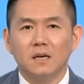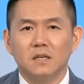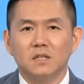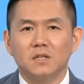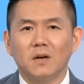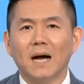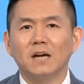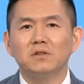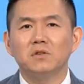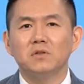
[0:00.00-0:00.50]

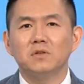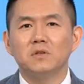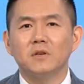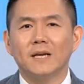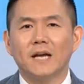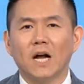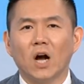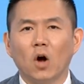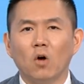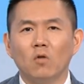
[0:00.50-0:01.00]
So how do you
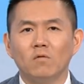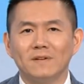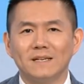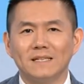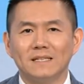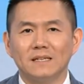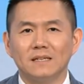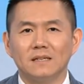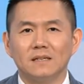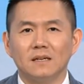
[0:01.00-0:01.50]
see
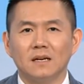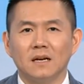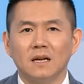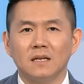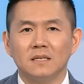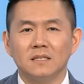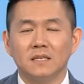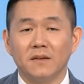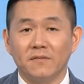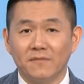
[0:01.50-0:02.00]
COVID
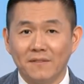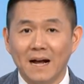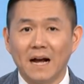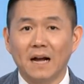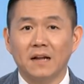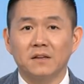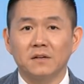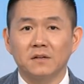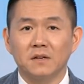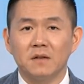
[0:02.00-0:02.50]
as a
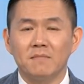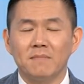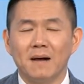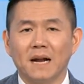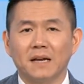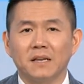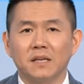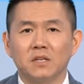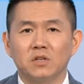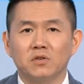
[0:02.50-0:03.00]
factor
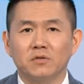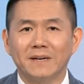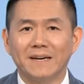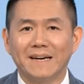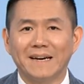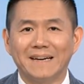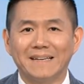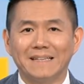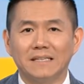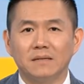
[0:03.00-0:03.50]
impacting
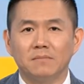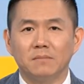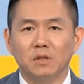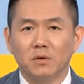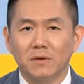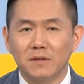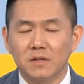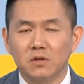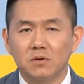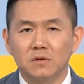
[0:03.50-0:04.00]
trade
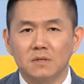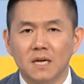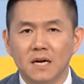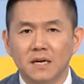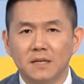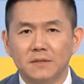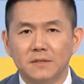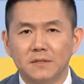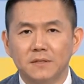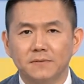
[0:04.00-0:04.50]
between the two
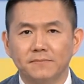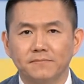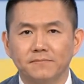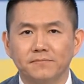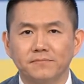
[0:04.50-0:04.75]
sides?